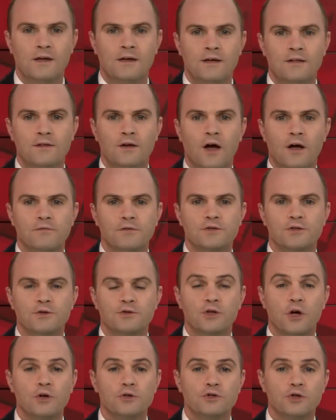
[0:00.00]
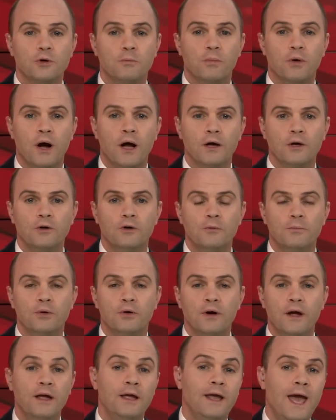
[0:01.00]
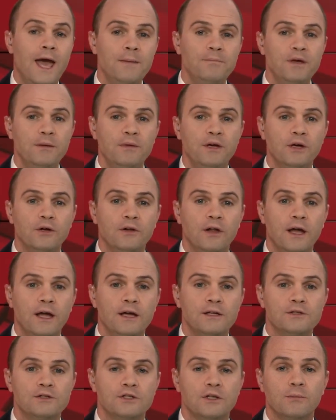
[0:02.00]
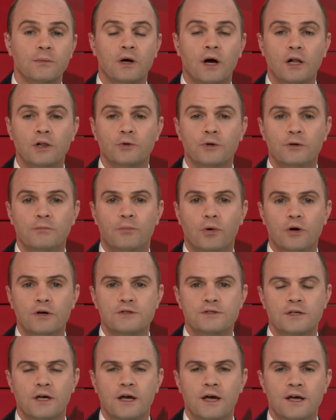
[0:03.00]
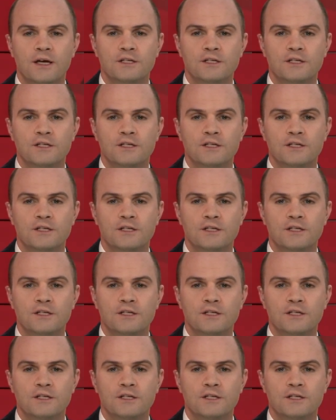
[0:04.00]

The officers also brought Cooper a Happy Meal and some coloring books.